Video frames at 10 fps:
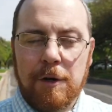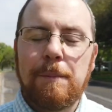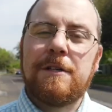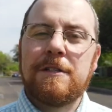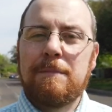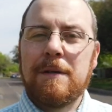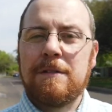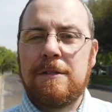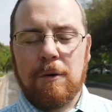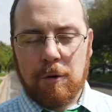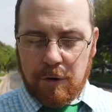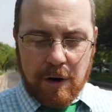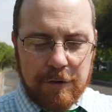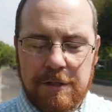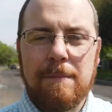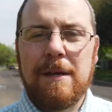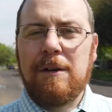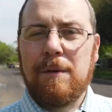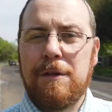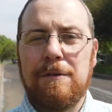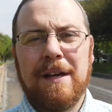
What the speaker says: your participants or whoever's in the meeting with you.